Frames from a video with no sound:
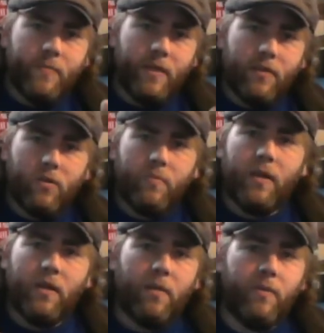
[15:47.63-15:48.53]
it took me
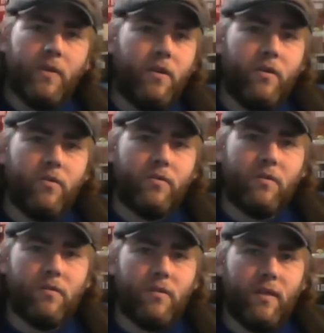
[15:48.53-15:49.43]
a couple of
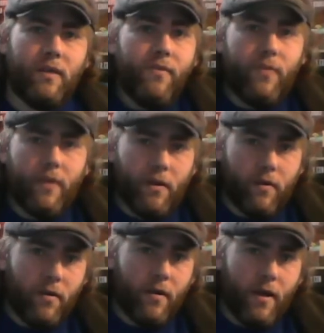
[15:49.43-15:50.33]
years to get
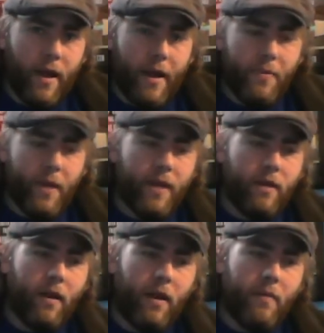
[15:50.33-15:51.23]
there, and
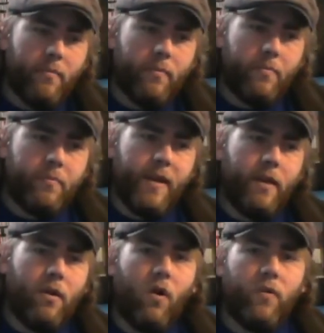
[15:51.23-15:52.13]
then I'm
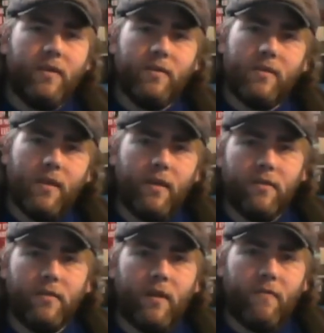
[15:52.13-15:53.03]
taking all these
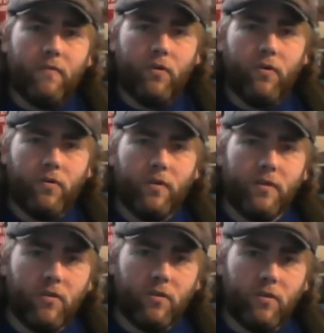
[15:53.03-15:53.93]
things that I've learned
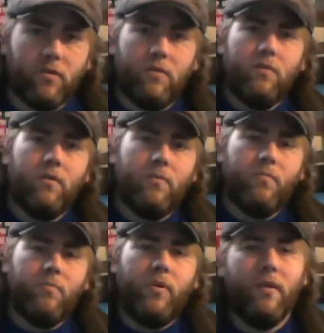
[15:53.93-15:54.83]
and just
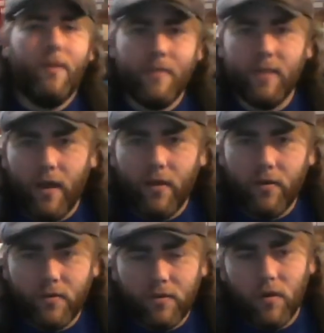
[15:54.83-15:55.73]
putting them
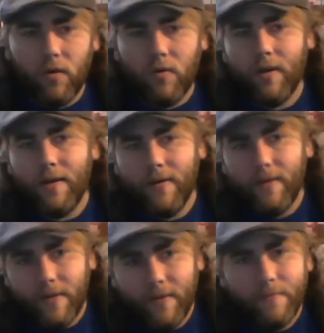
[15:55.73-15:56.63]
together. So
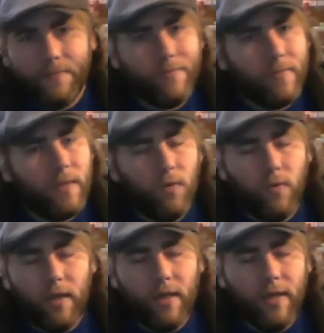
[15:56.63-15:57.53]

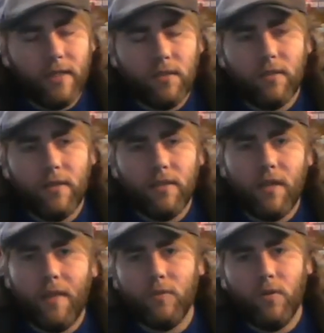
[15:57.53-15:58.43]
really it's it's
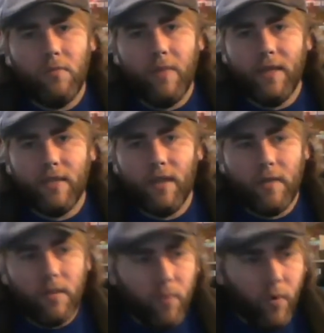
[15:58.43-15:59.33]
absolutely amazing. I
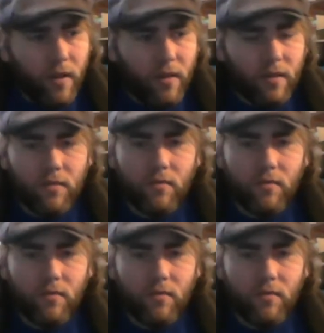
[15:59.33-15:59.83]
mean the point of this